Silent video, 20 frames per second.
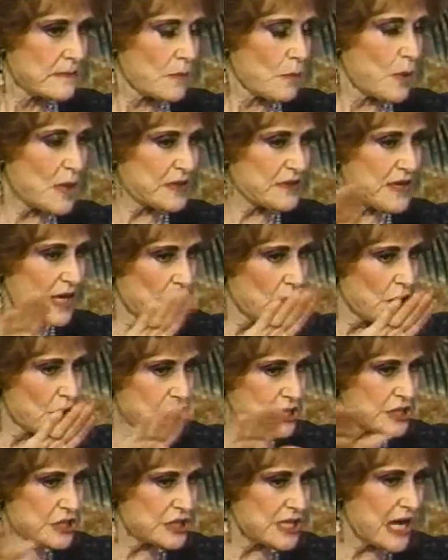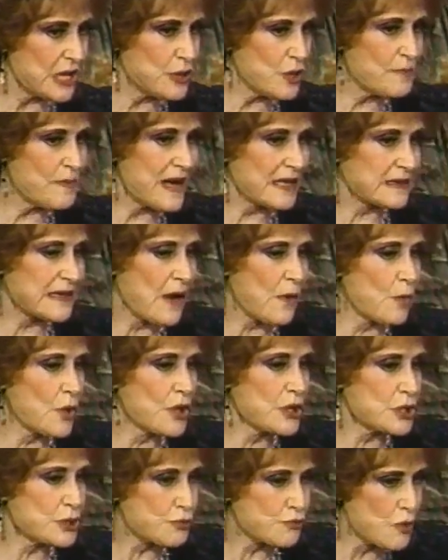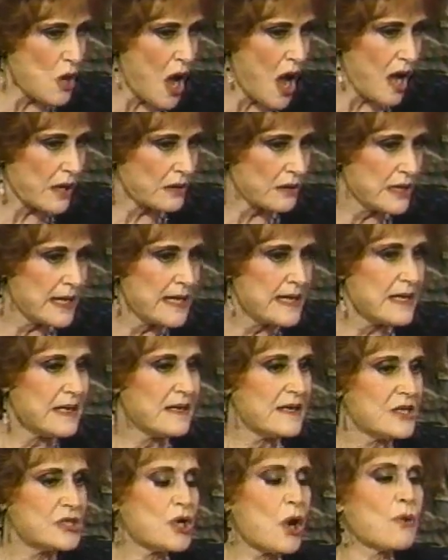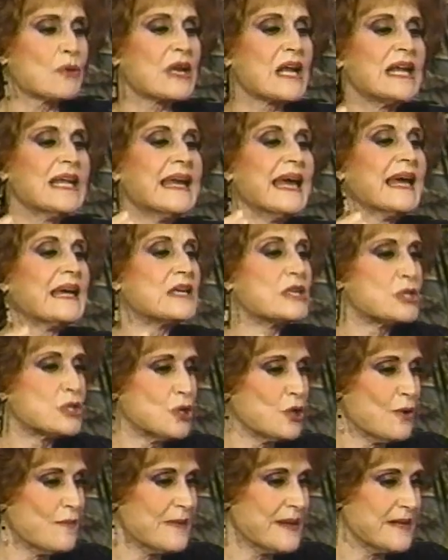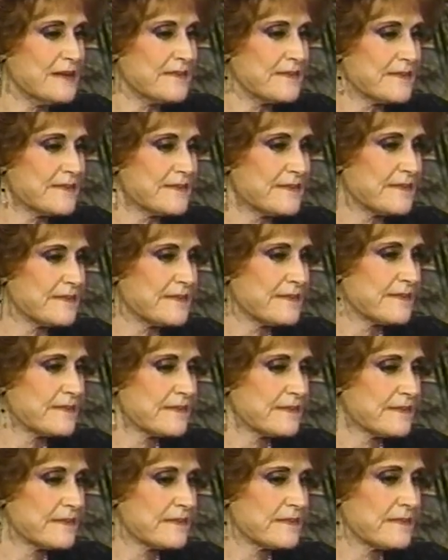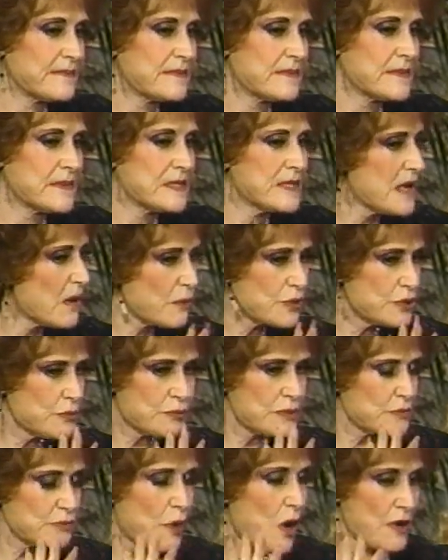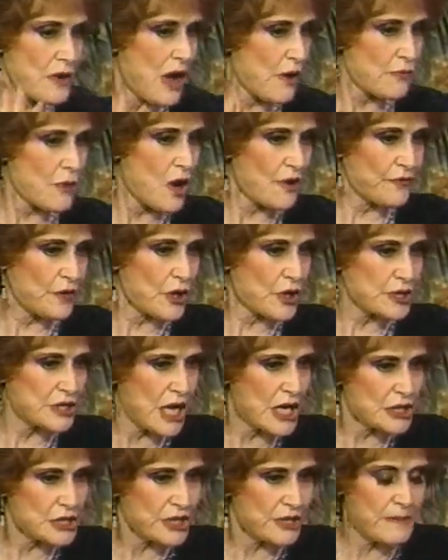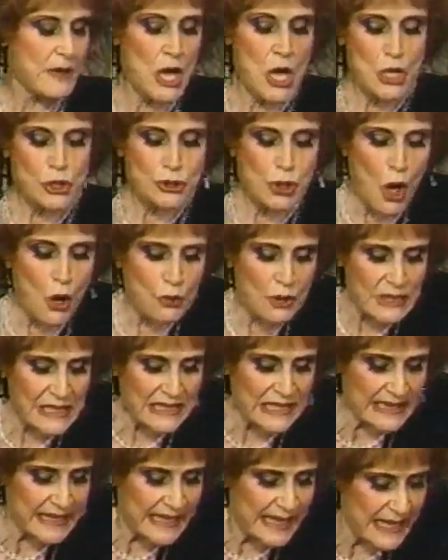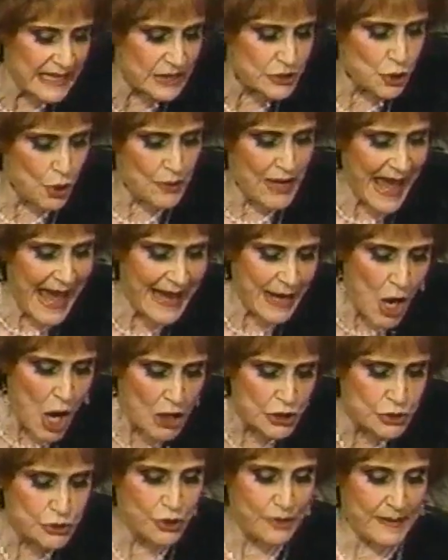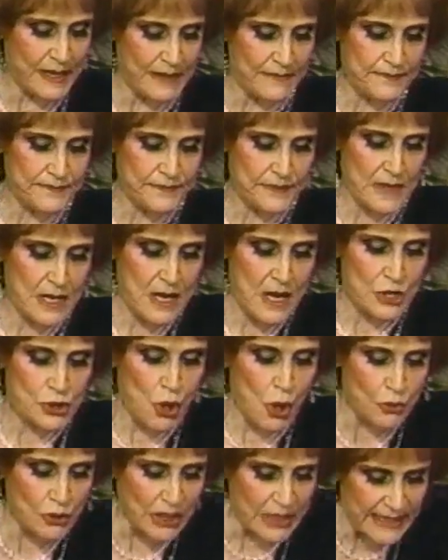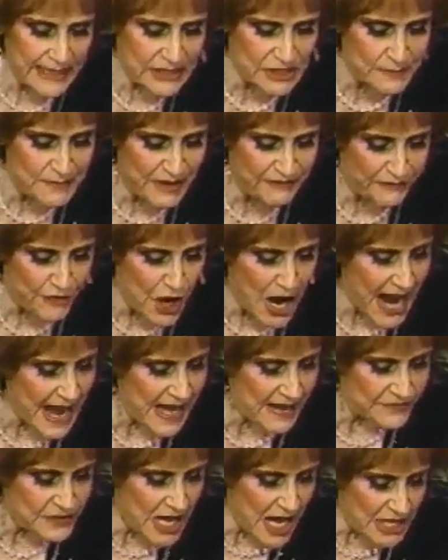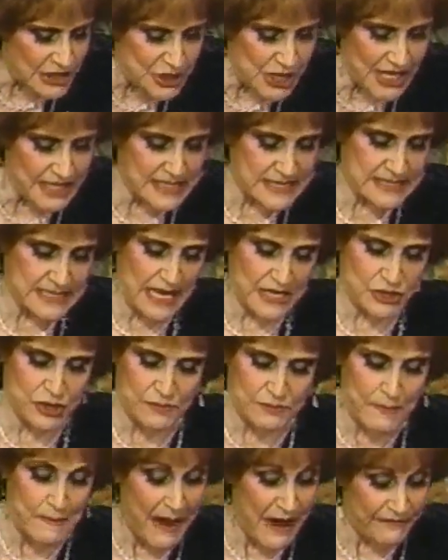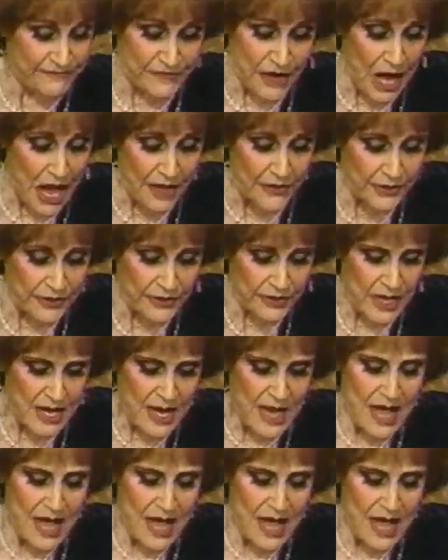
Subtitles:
What theologians tell you about that word is wrong. Don't cling to me. No, it was wrong, not wrong for her to touch him. Don't cling. Don't hang on to me. Don't cling to me, for I have not yet ascended to my Father.